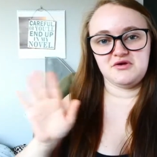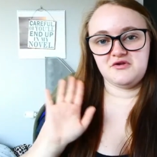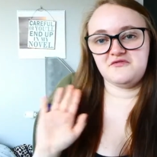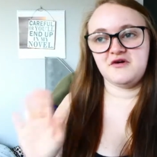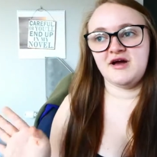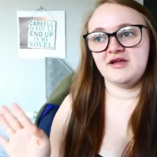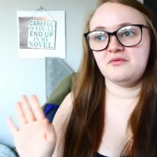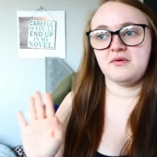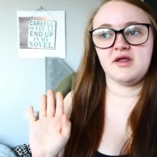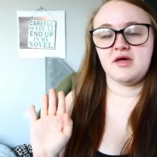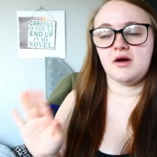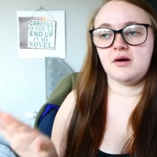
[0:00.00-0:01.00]
notified
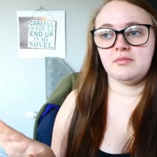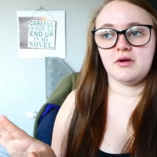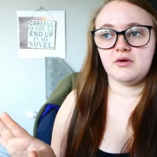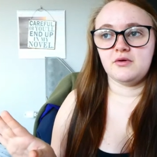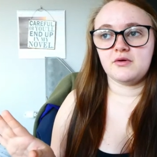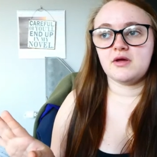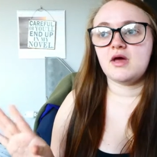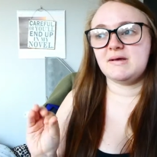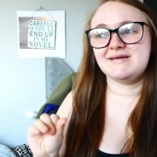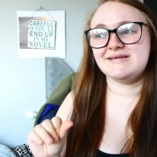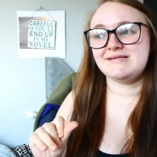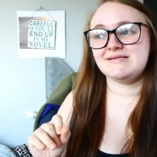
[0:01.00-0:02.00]
when I upload
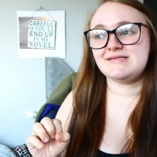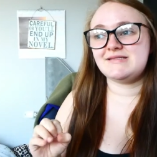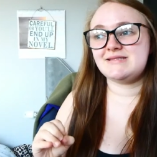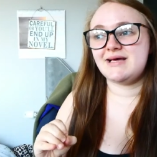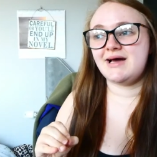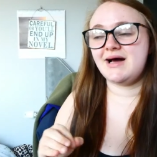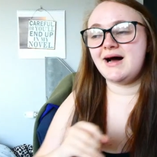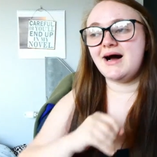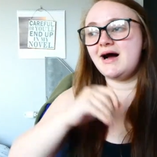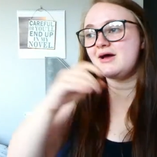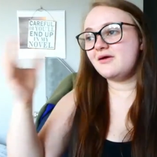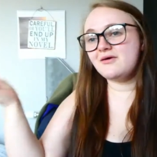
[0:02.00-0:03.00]
because
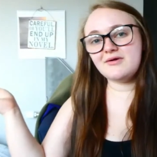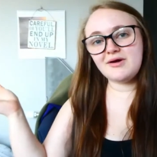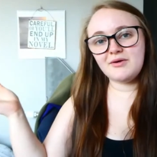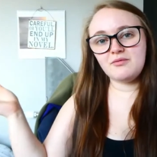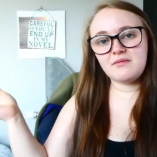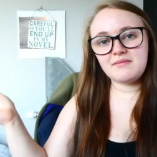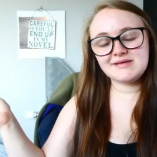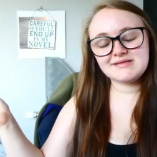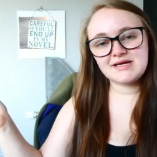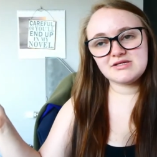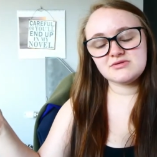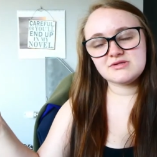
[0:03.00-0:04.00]
I don't know what my
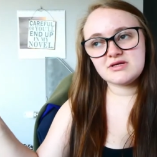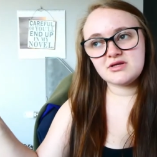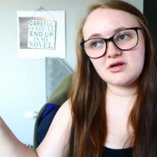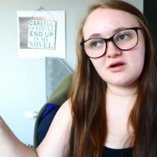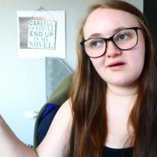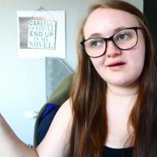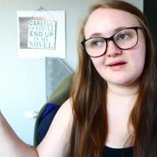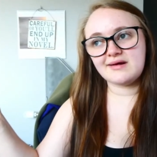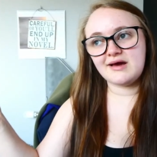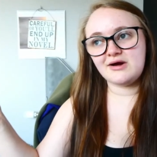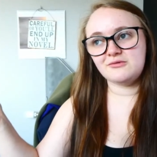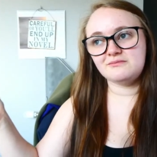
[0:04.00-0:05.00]
schedule is going to look like
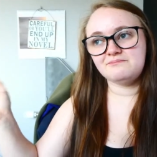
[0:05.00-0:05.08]
now.